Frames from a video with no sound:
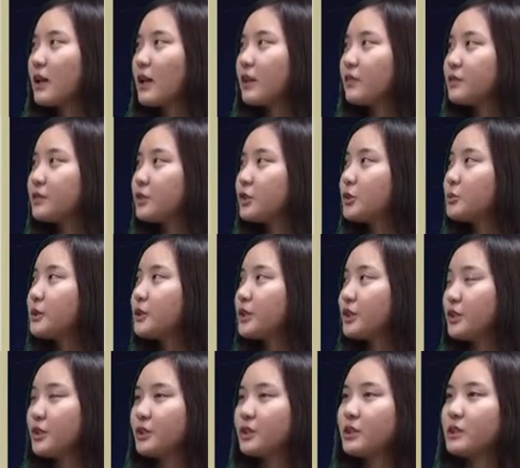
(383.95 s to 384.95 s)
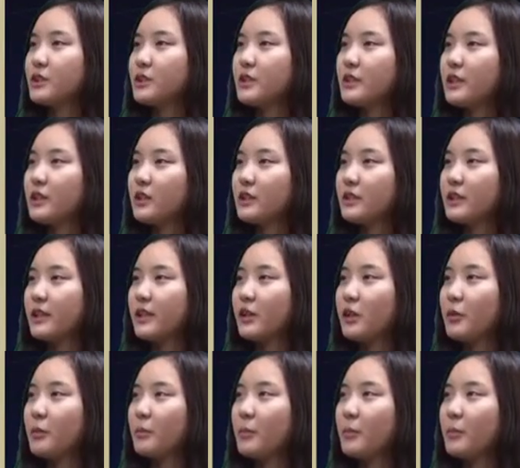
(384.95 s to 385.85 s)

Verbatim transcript: have to be used near their